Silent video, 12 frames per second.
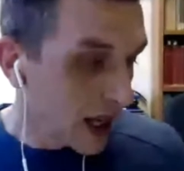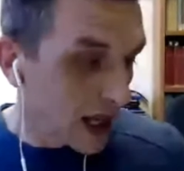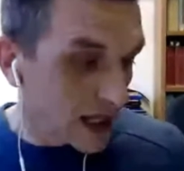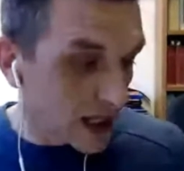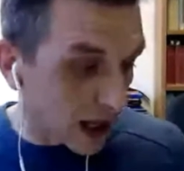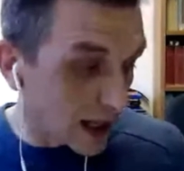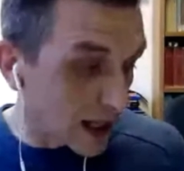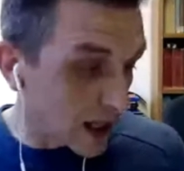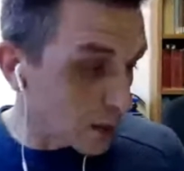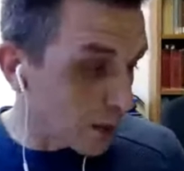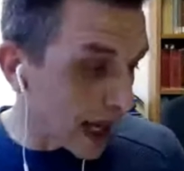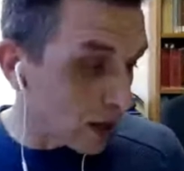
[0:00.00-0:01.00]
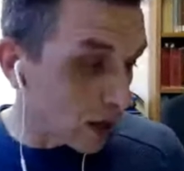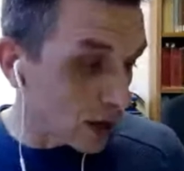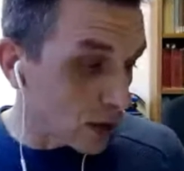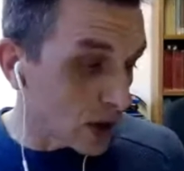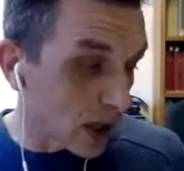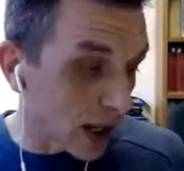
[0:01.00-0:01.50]
tied at his band,
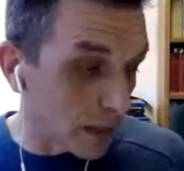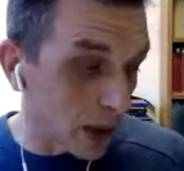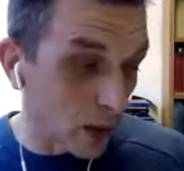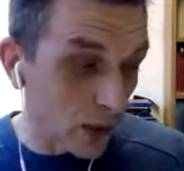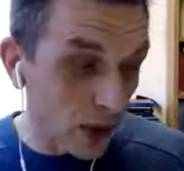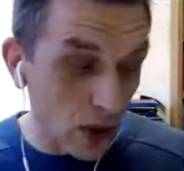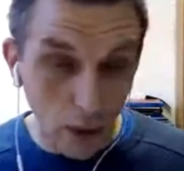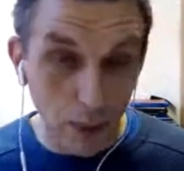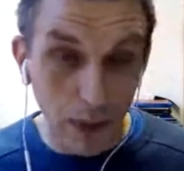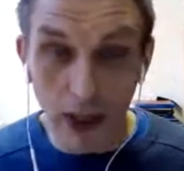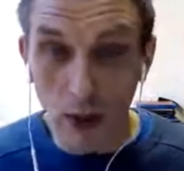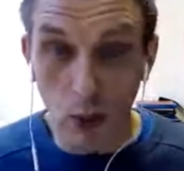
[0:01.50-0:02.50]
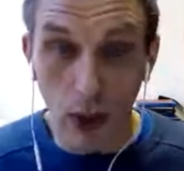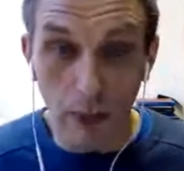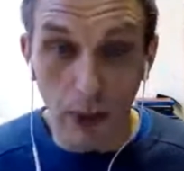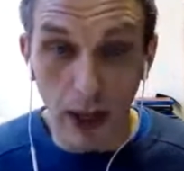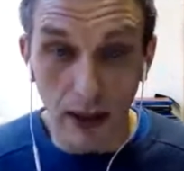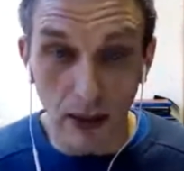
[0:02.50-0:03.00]
also tied below the codpiece,
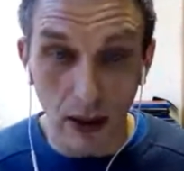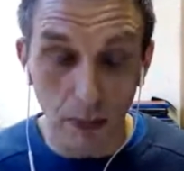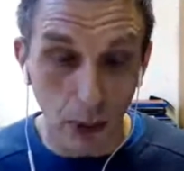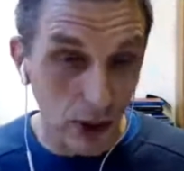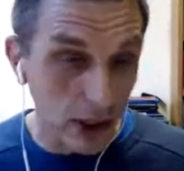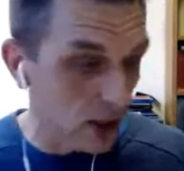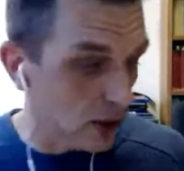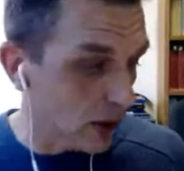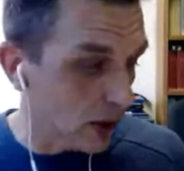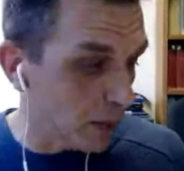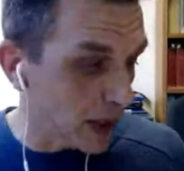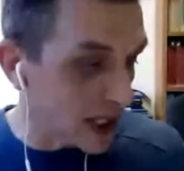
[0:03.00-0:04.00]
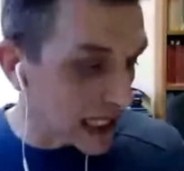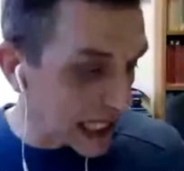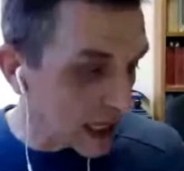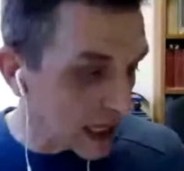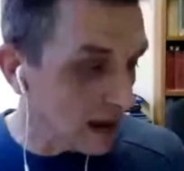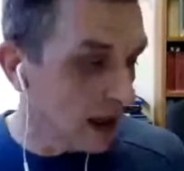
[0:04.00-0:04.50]
whereby the body could not be
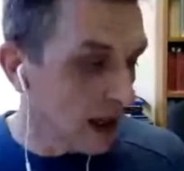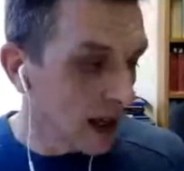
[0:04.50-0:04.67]
seen.